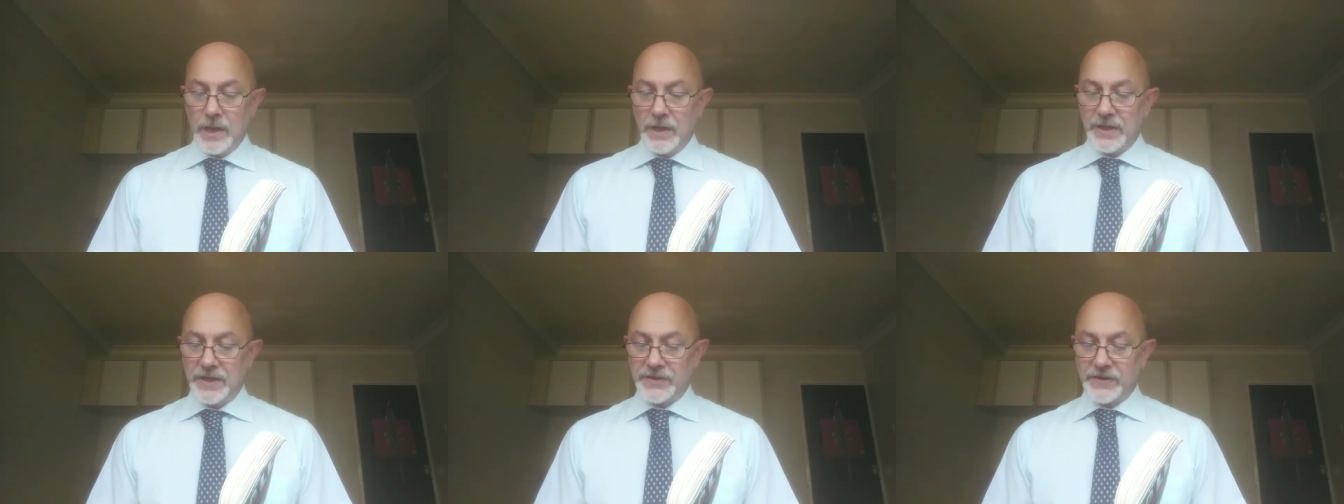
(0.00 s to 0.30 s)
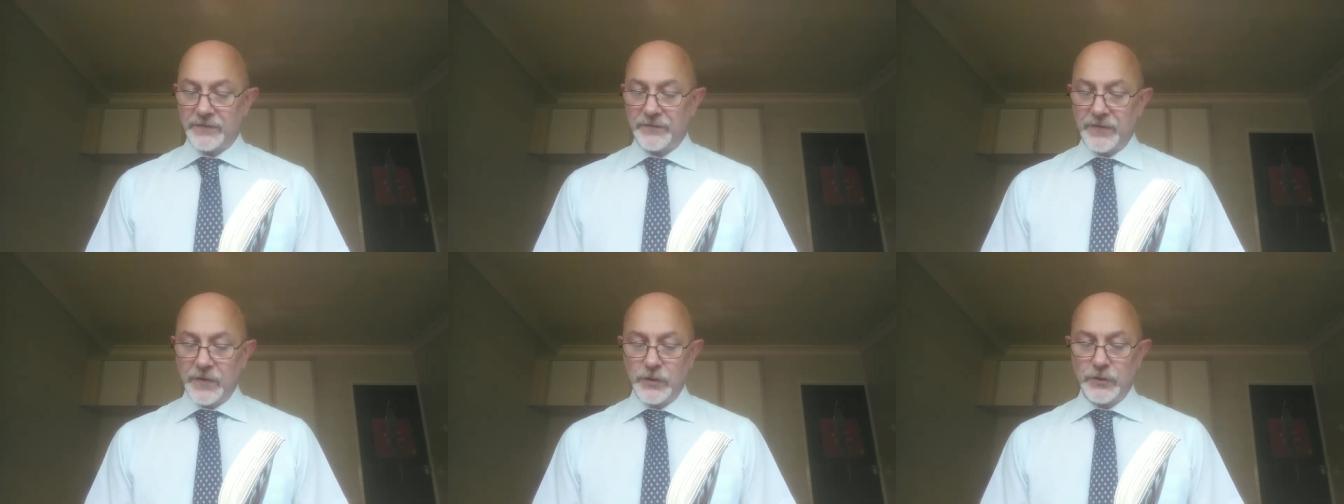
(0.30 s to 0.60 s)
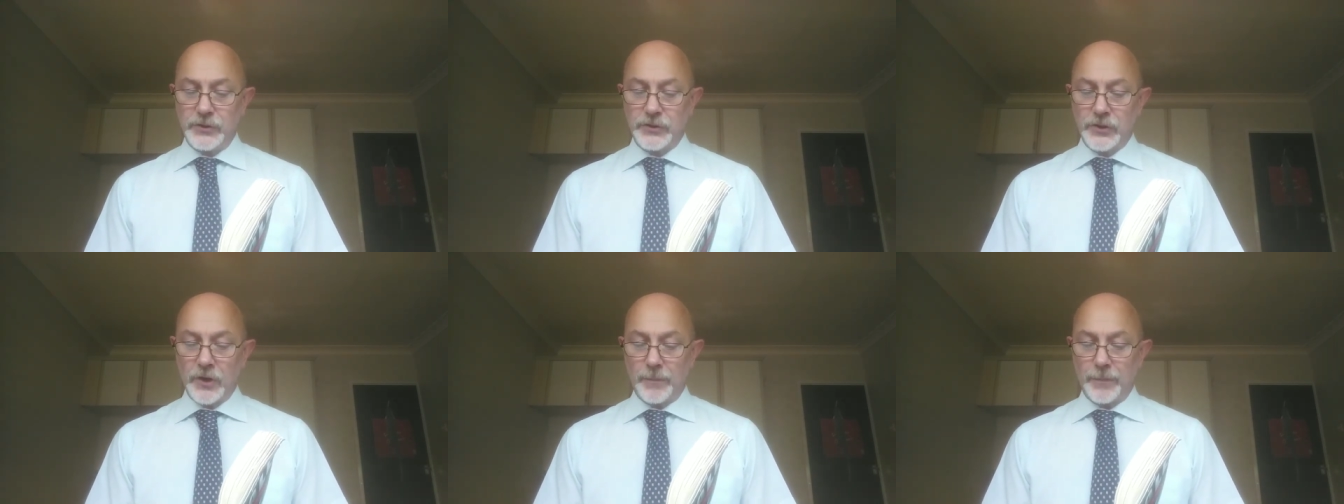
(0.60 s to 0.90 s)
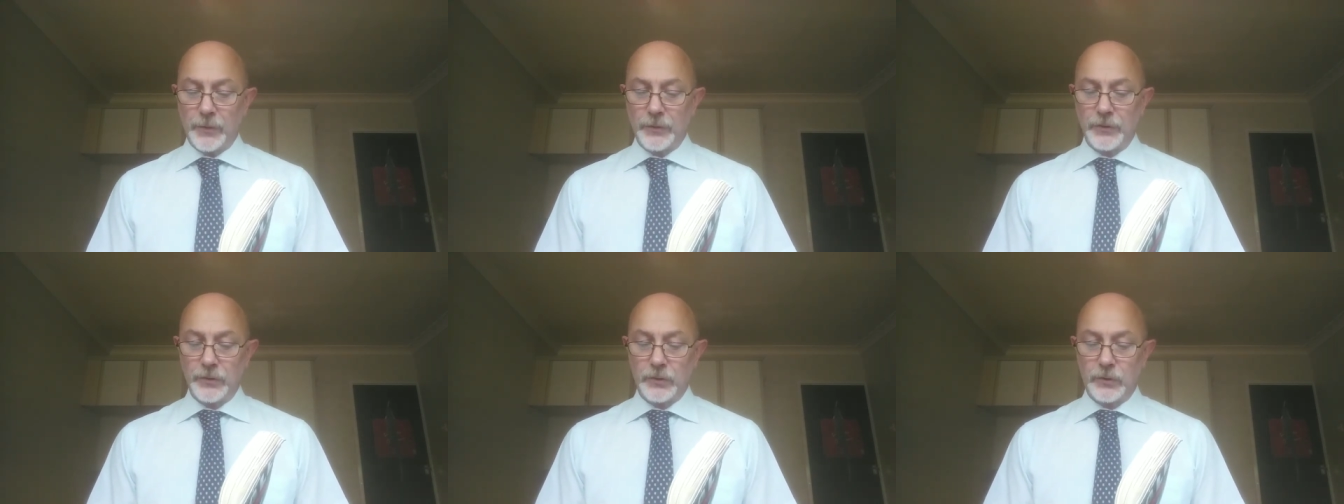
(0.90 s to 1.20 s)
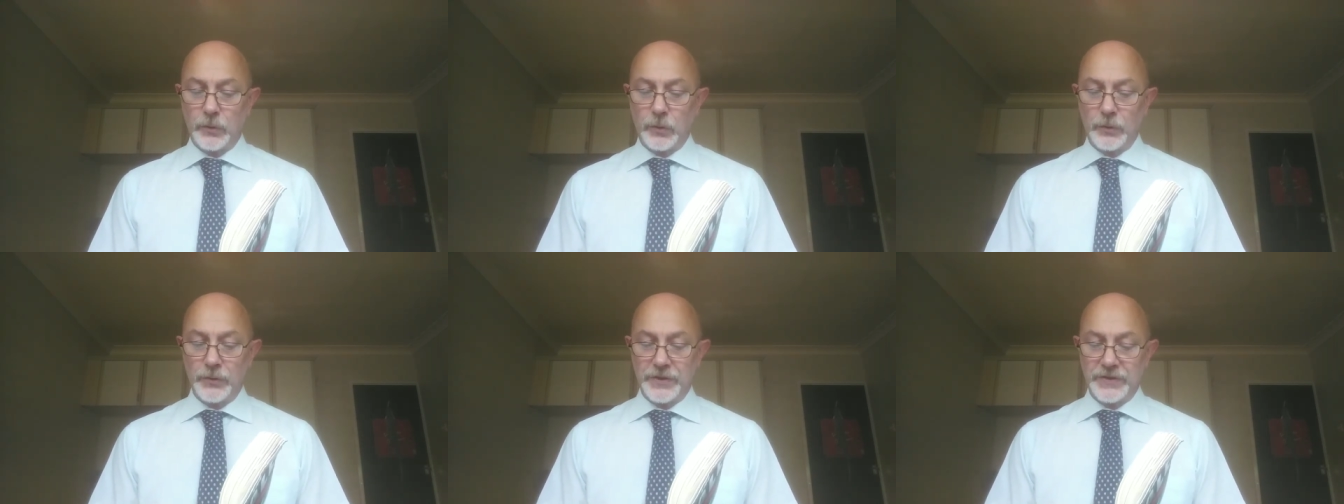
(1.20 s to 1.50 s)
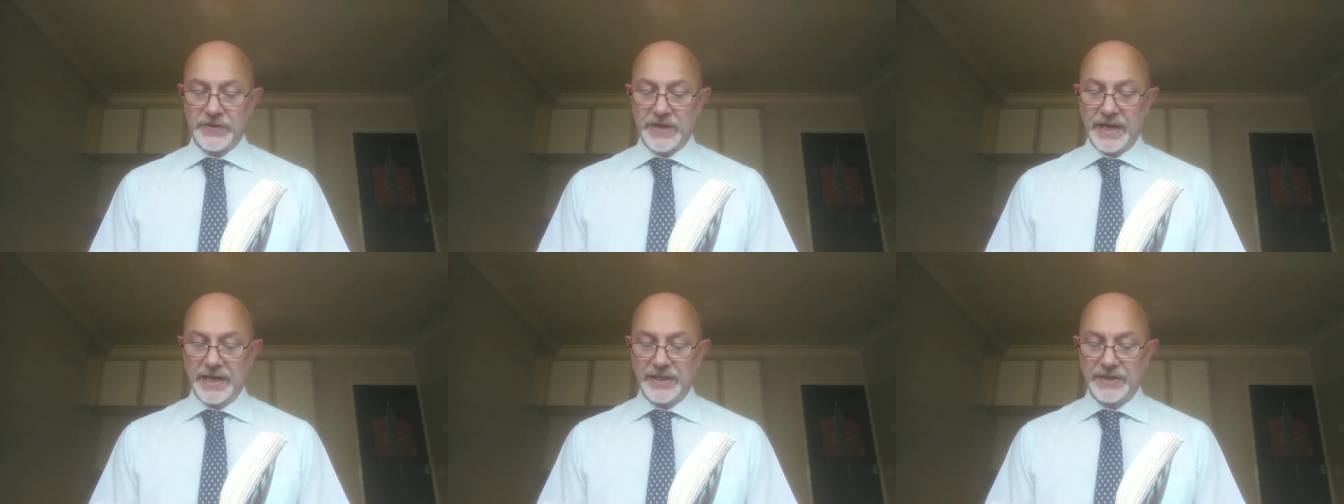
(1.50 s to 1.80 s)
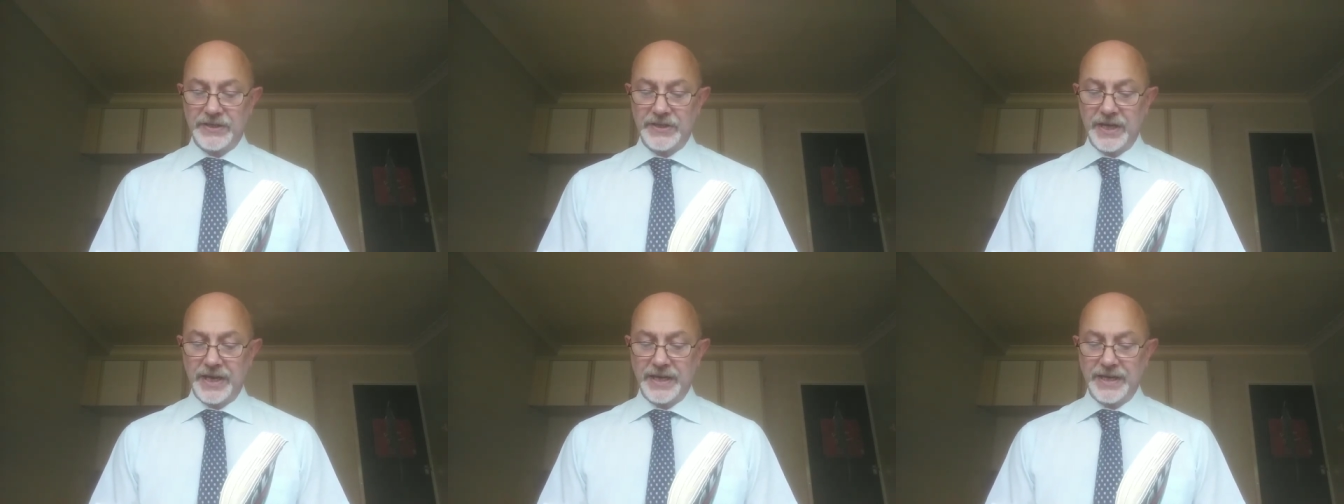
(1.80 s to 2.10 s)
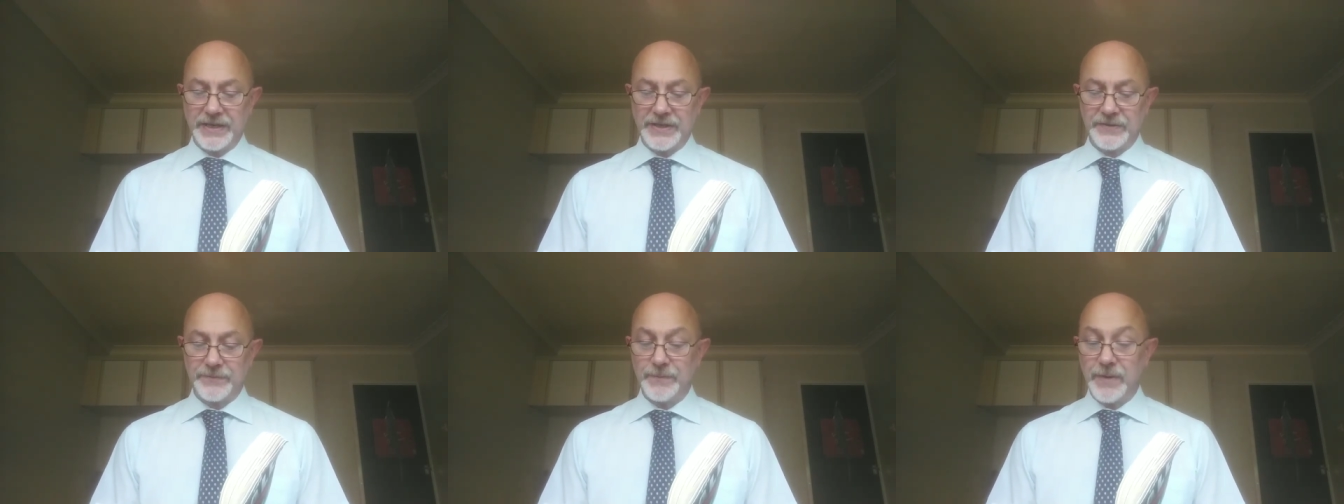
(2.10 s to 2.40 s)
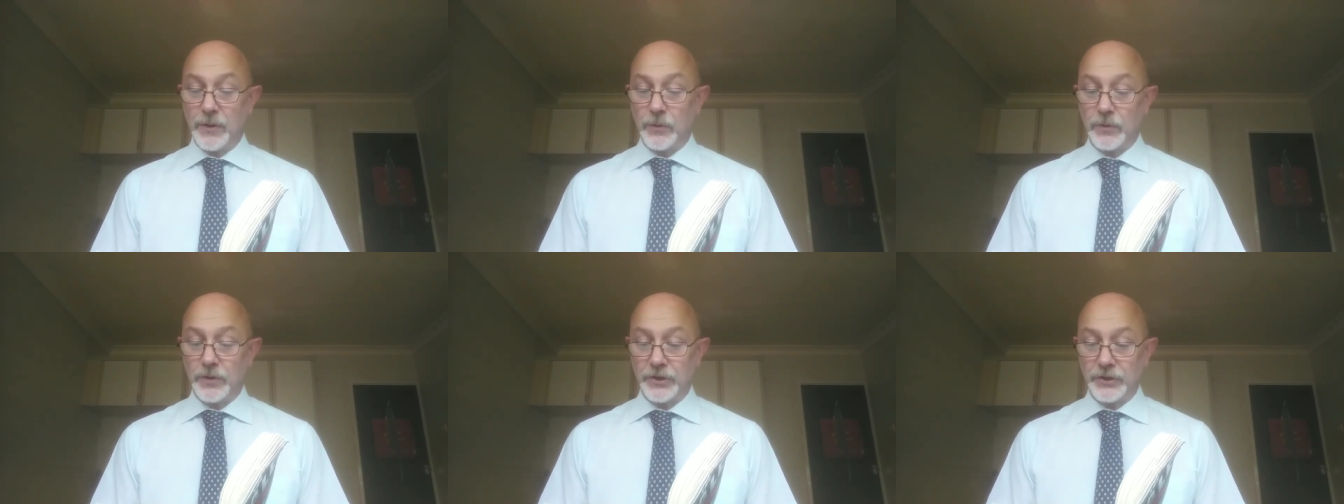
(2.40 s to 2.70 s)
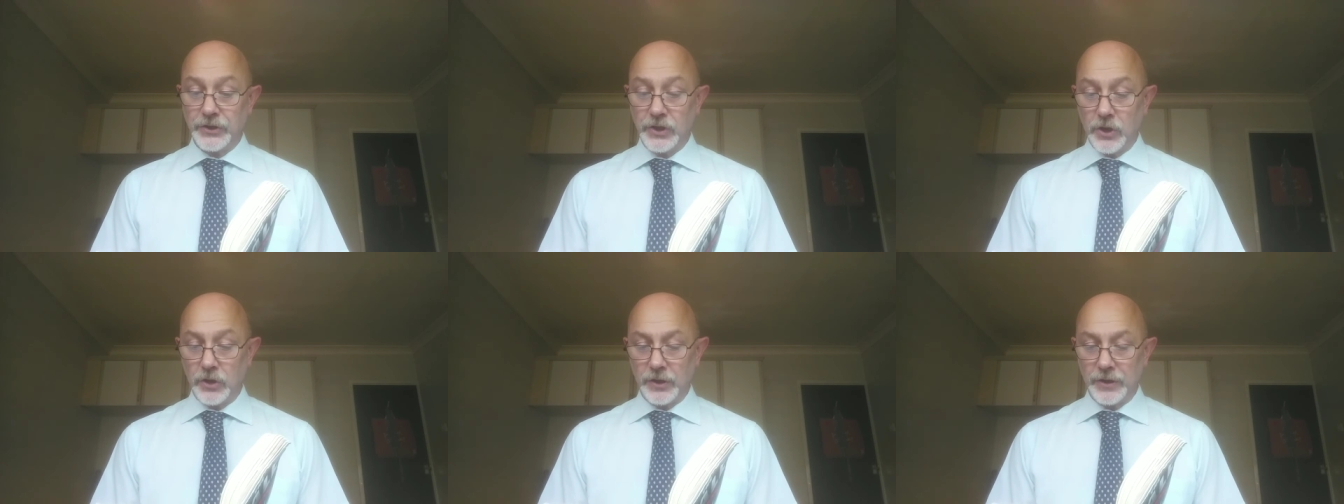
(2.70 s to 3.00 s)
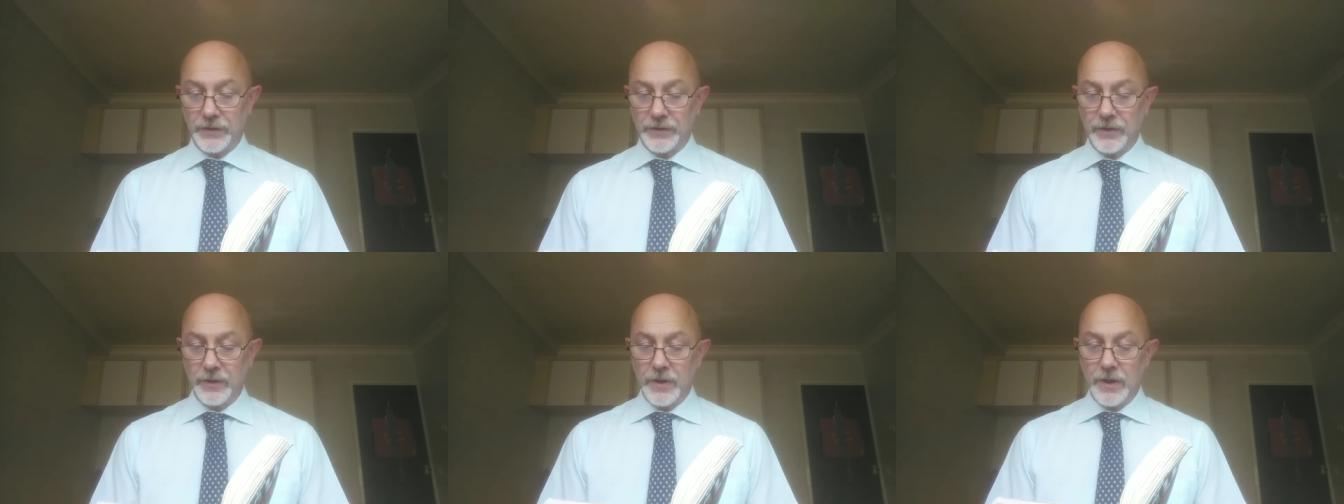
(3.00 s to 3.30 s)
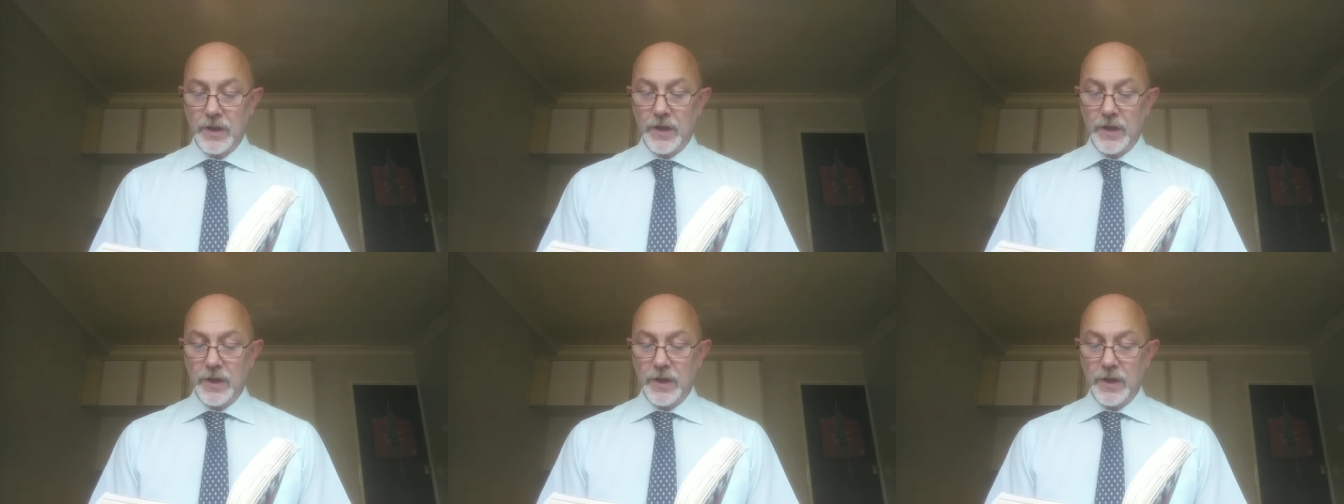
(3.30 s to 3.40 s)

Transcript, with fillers: There's a food shop on the corner selling cheese, milk, and yogurt